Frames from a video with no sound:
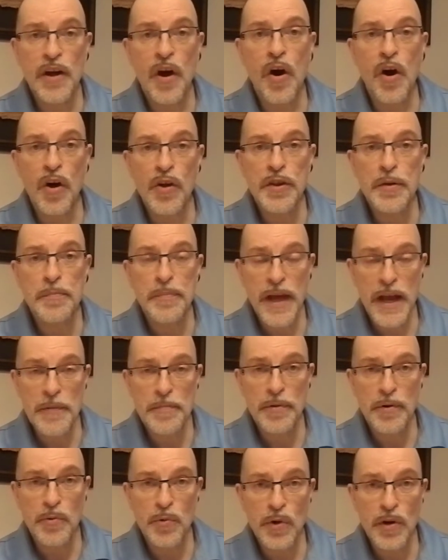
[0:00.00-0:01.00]
all the
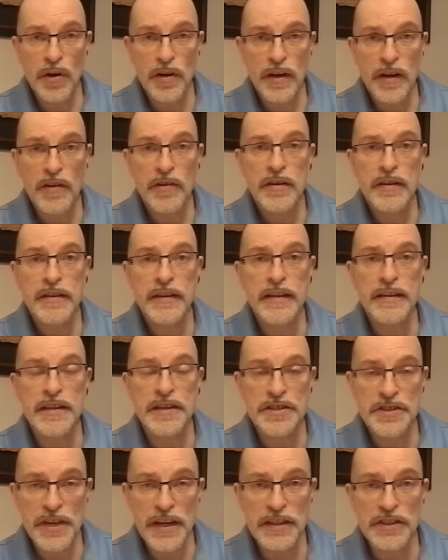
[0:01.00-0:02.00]
paperwork that the
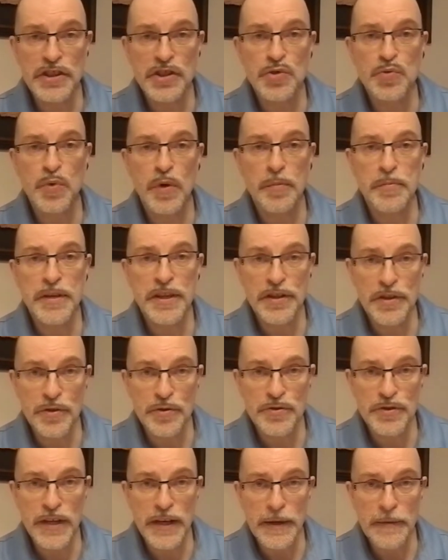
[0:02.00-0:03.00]
judges will be
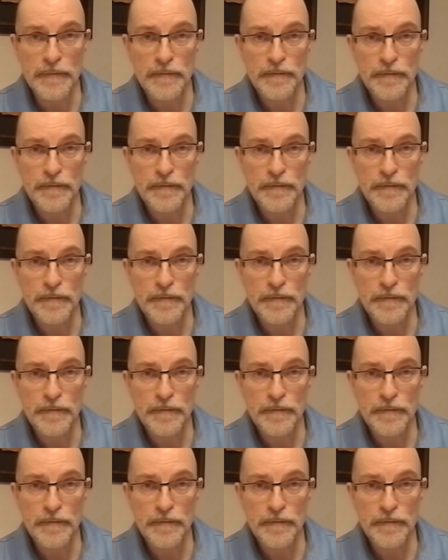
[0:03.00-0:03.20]
using.